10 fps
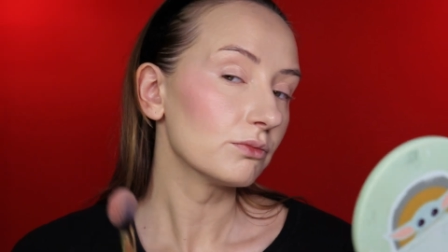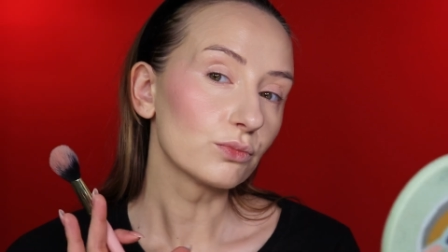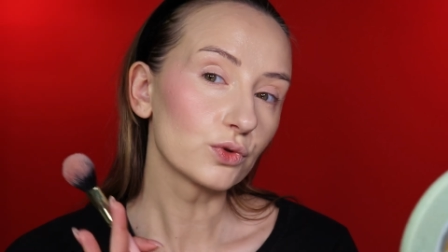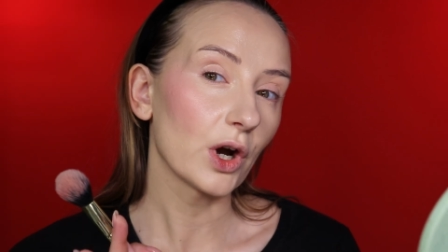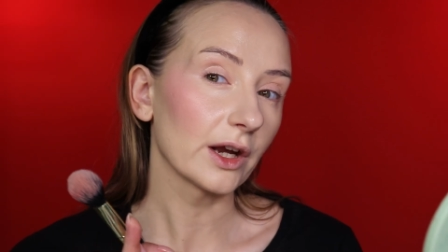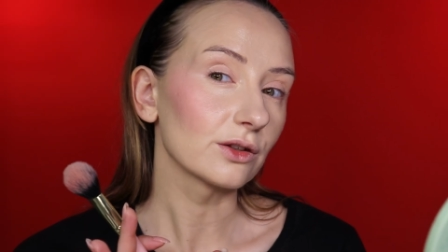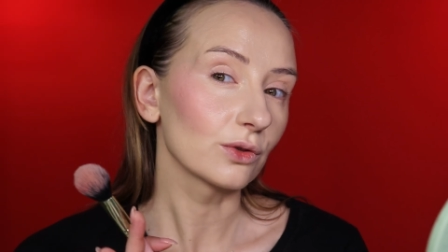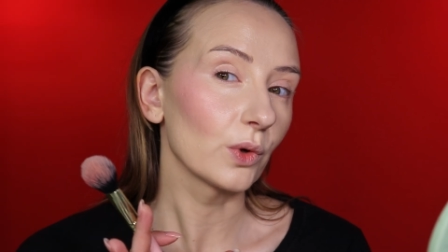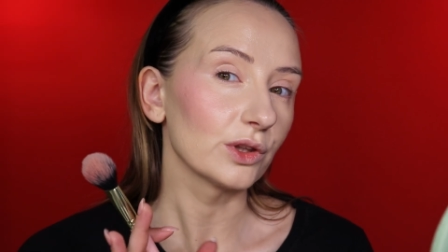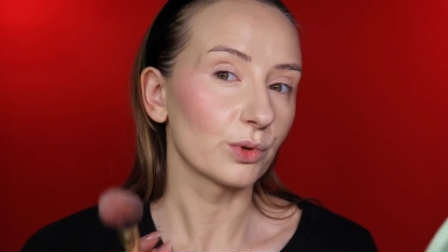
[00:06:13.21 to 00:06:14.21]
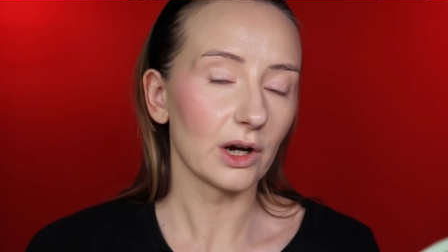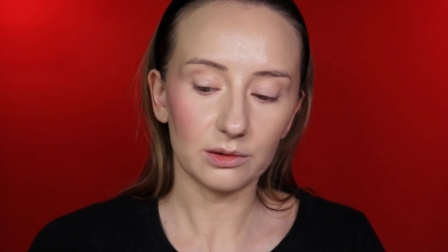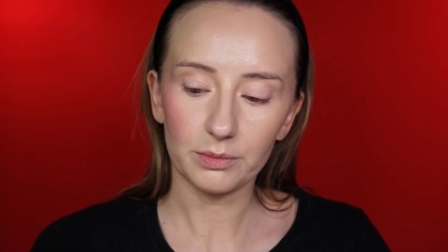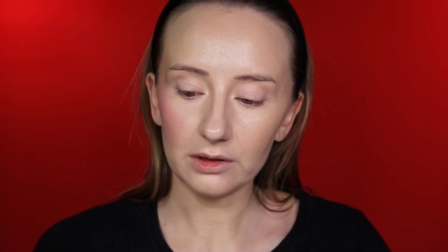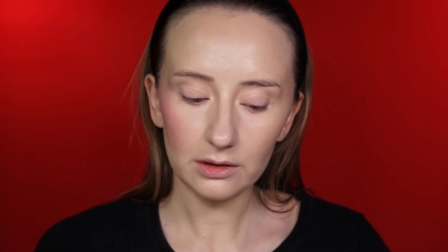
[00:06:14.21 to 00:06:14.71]
Bright, quite
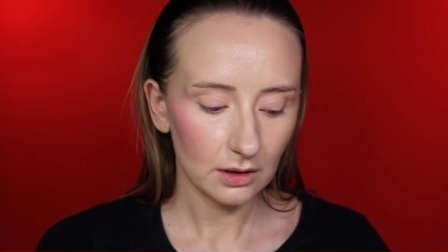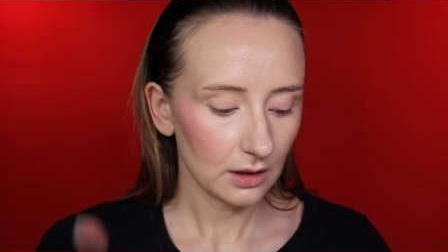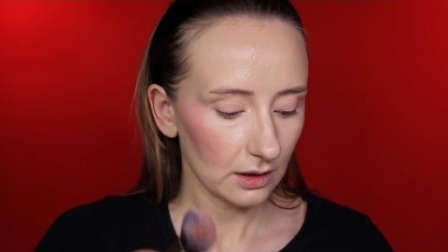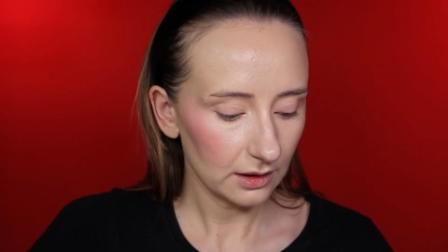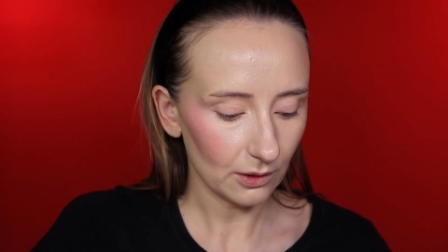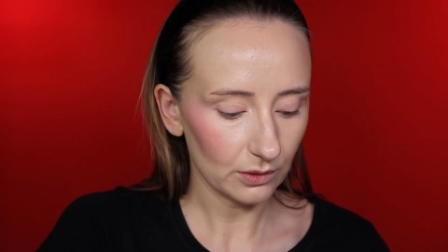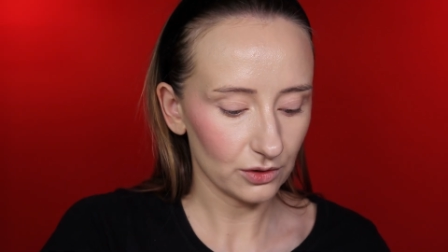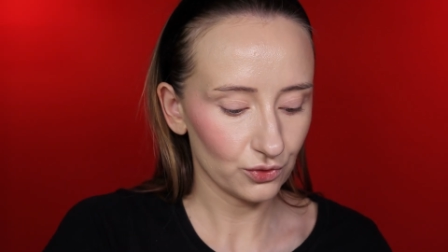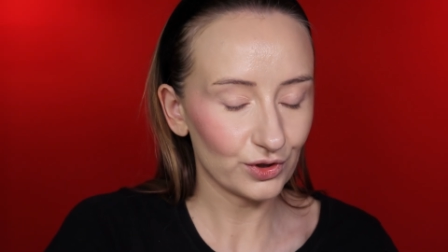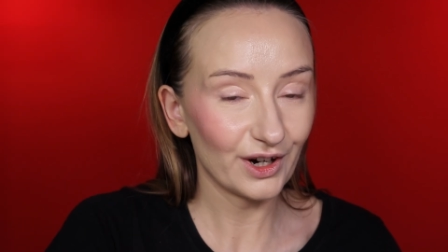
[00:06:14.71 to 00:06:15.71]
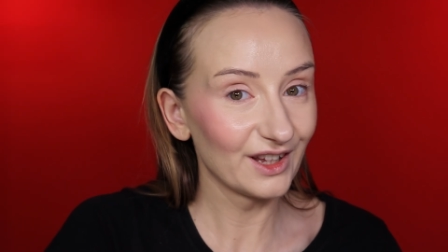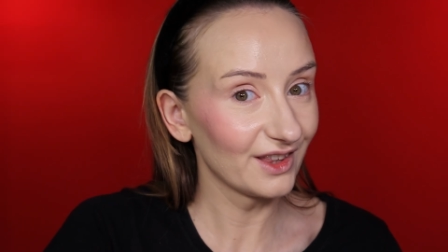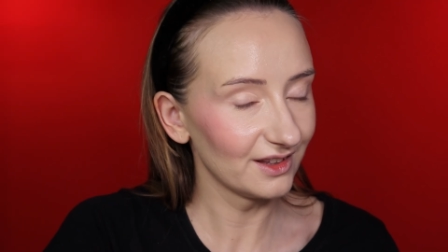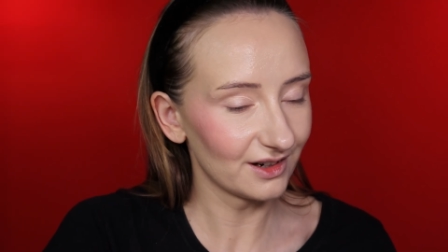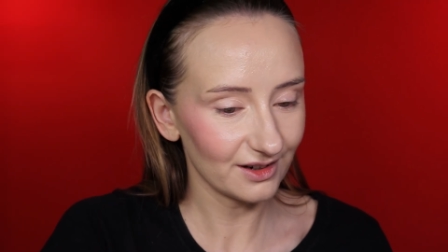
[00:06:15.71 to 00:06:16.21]
bright pink. Now let's try
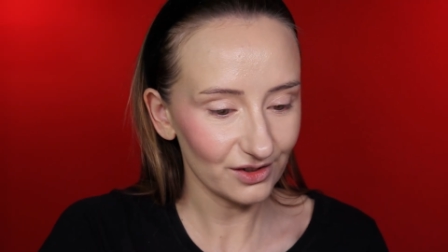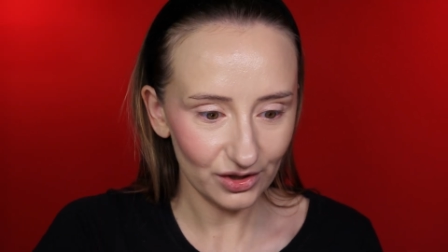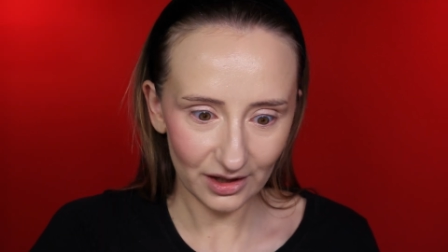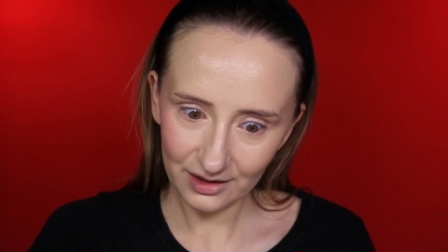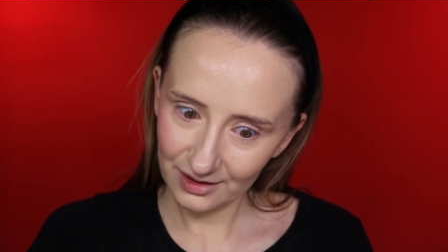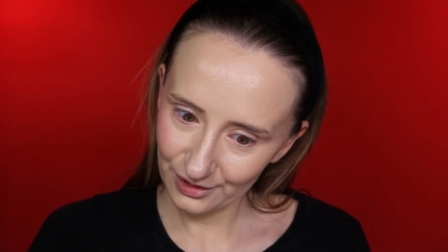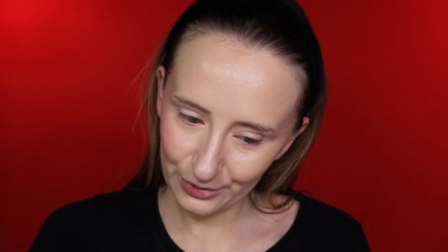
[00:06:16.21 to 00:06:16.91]
the darker shade.